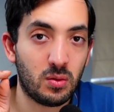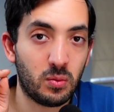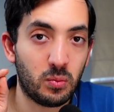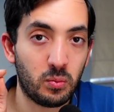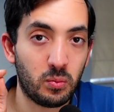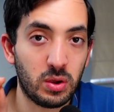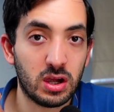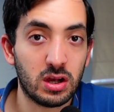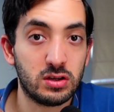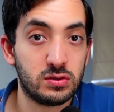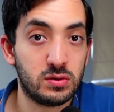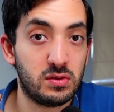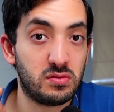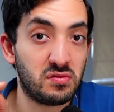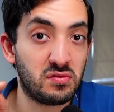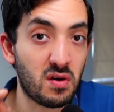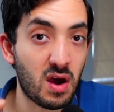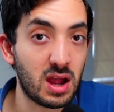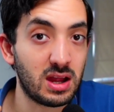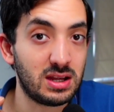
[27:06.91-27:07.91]
We're going to do it
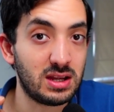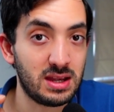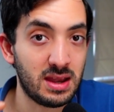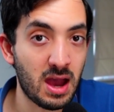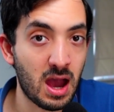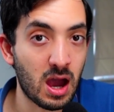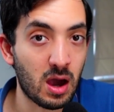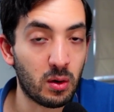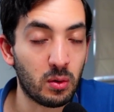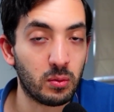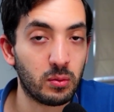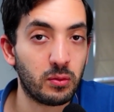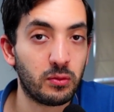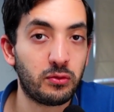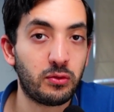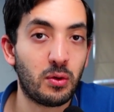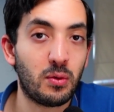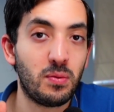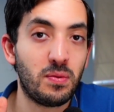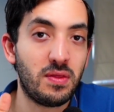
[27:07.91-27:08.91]
right now.
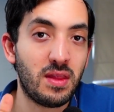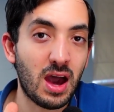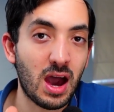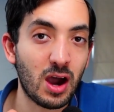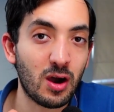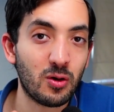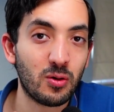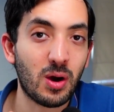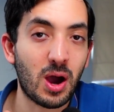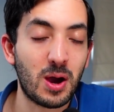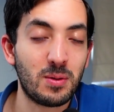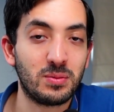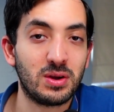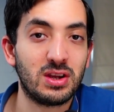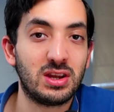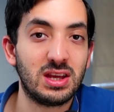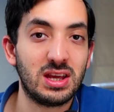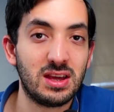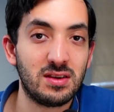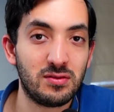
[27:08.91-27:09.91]
So now I'm going
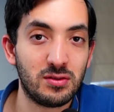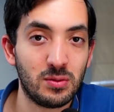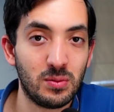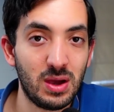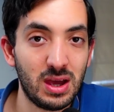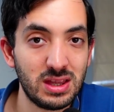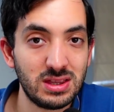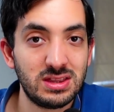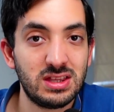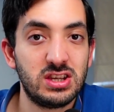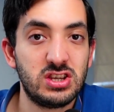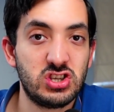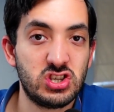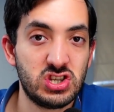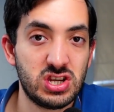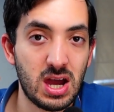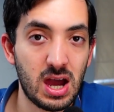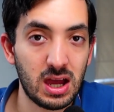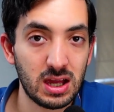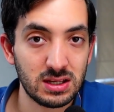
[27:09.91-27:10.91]
to give you in the
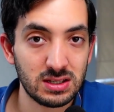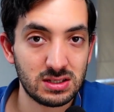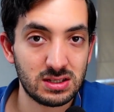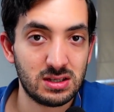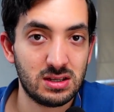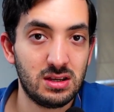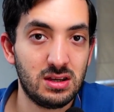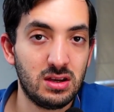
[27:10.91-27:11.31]
chat,